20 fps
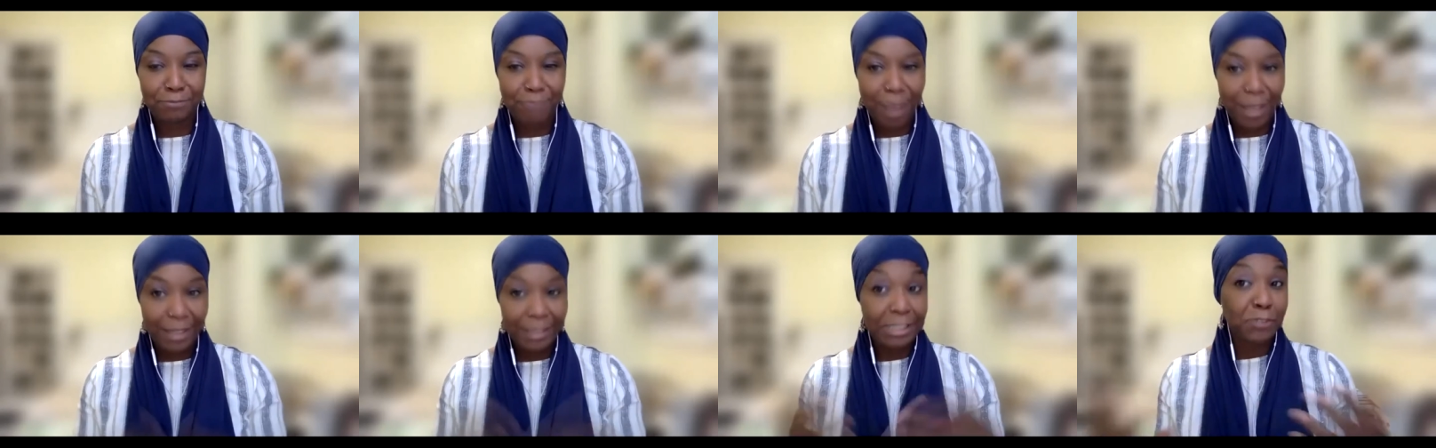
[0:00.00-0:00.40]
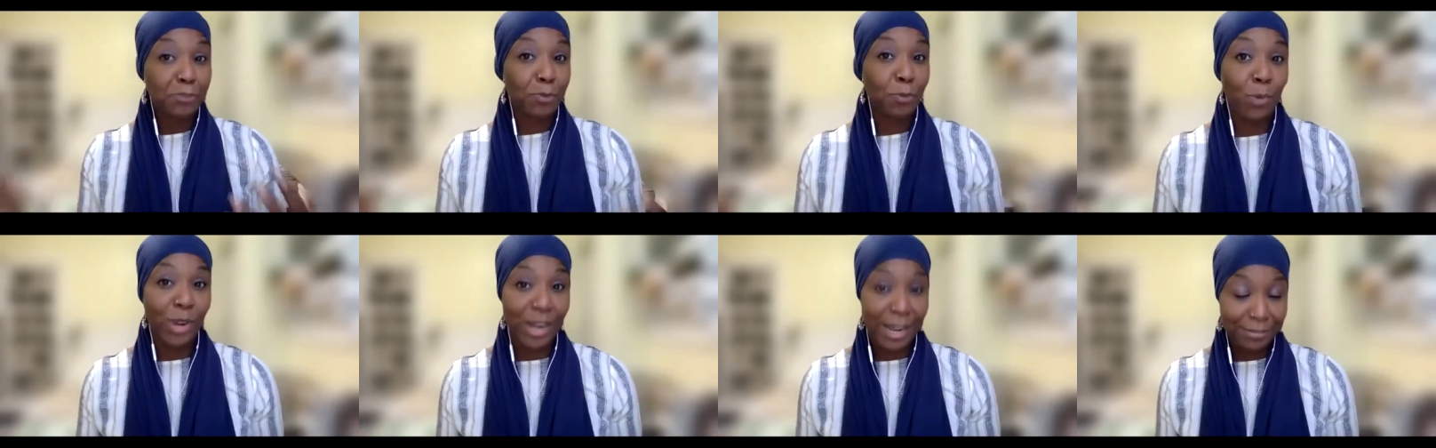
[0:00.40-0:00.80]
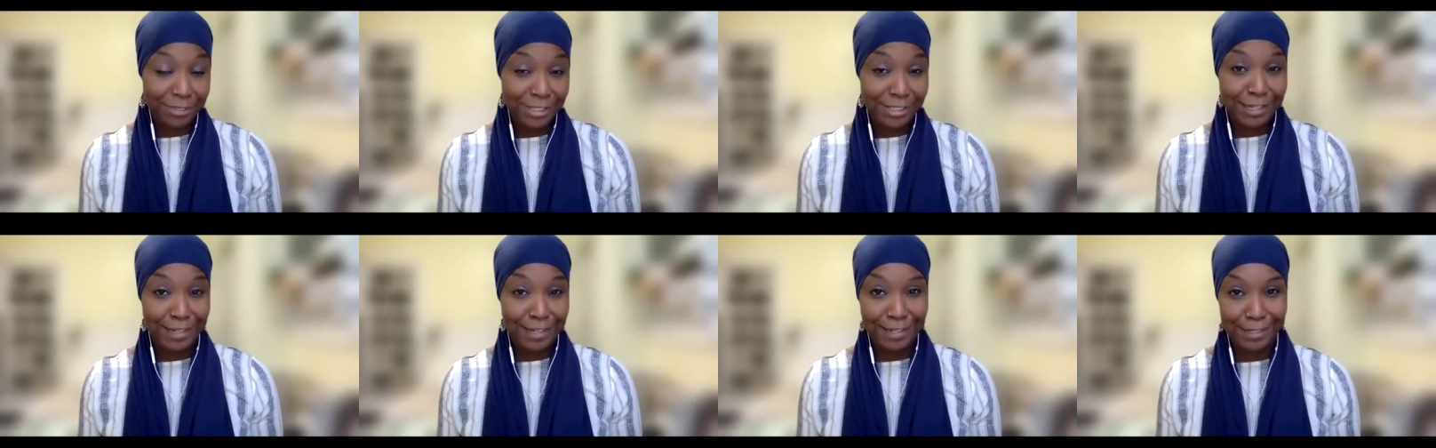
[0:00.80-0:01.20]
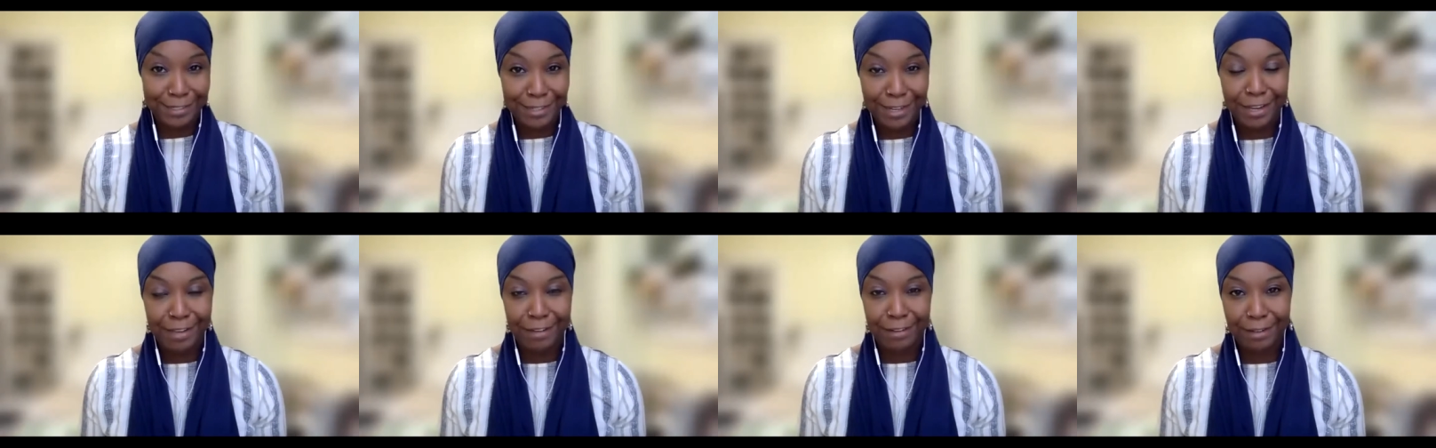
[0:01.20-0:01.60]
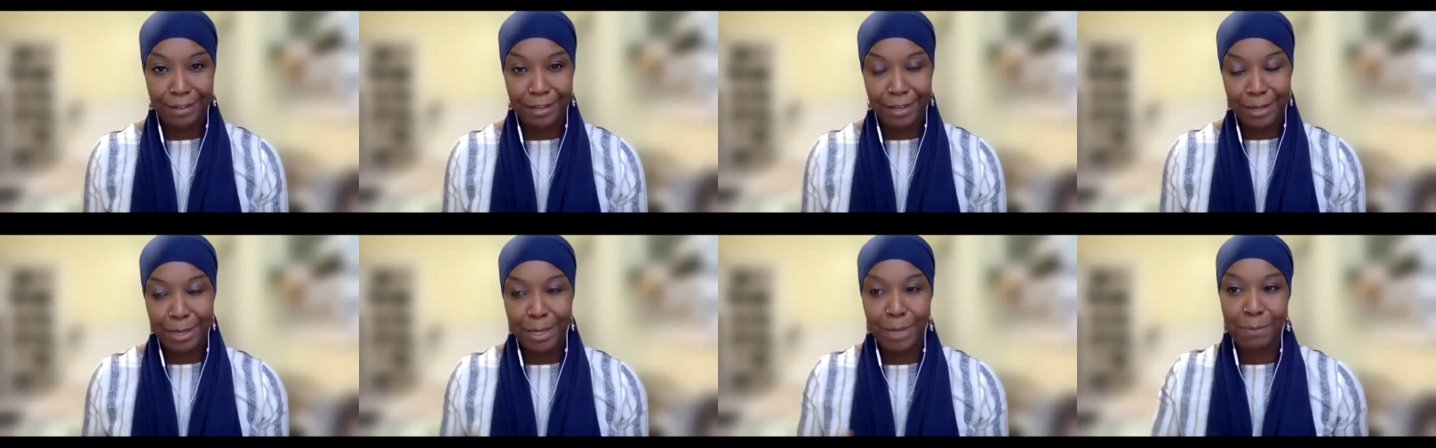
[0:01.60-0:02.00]
at least from what I've seen
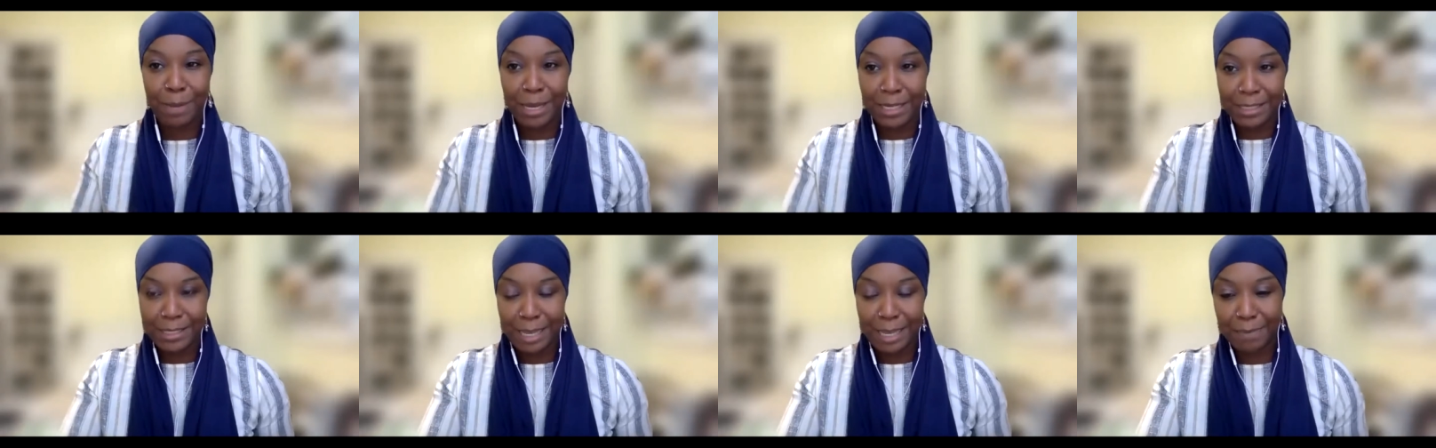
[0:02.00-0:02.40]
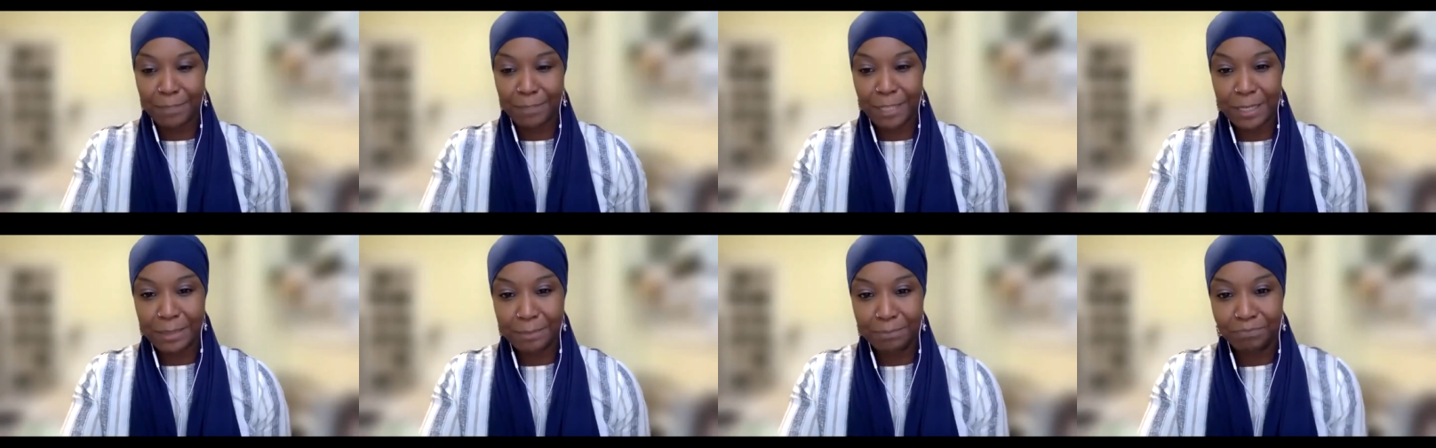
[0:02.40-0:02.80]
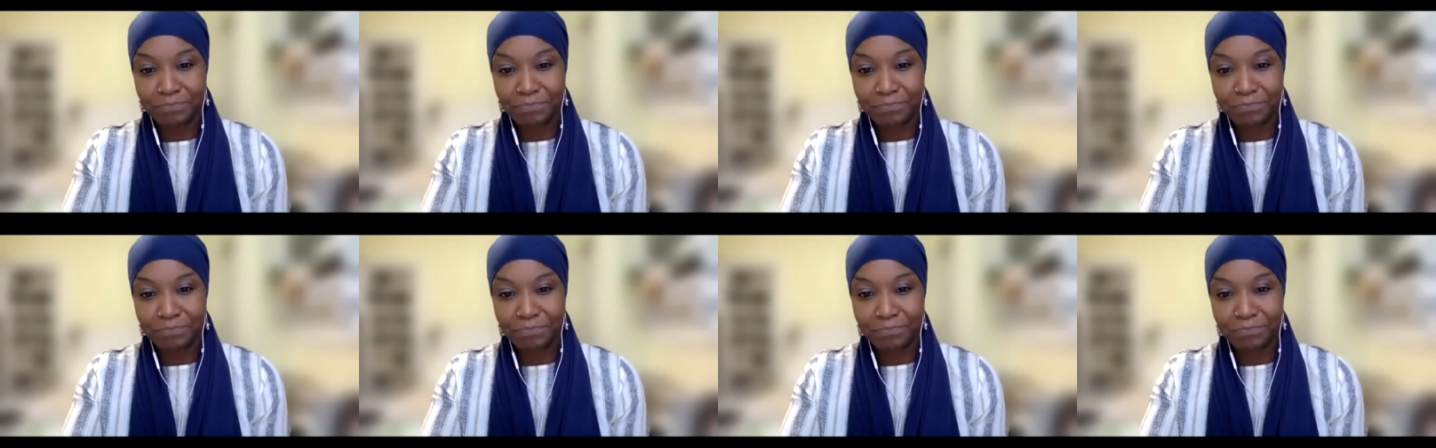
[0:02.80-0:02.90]
in my timeline.